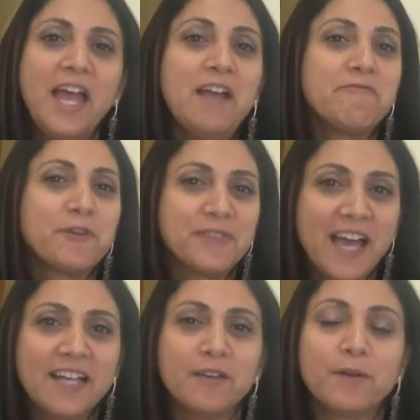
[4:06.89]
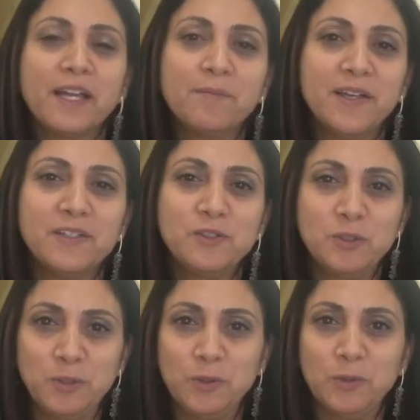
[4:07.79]
And for that, I recommend to
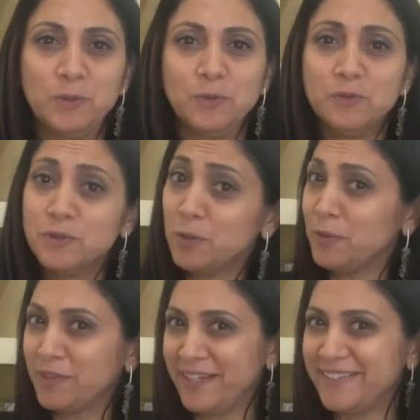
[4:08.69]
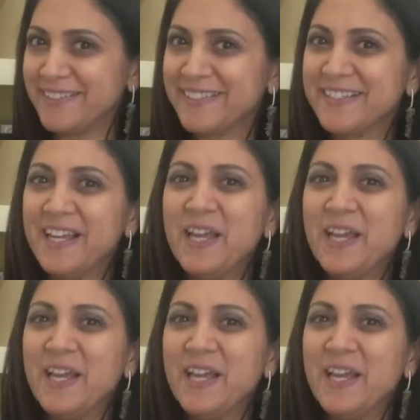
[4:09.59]
do two things.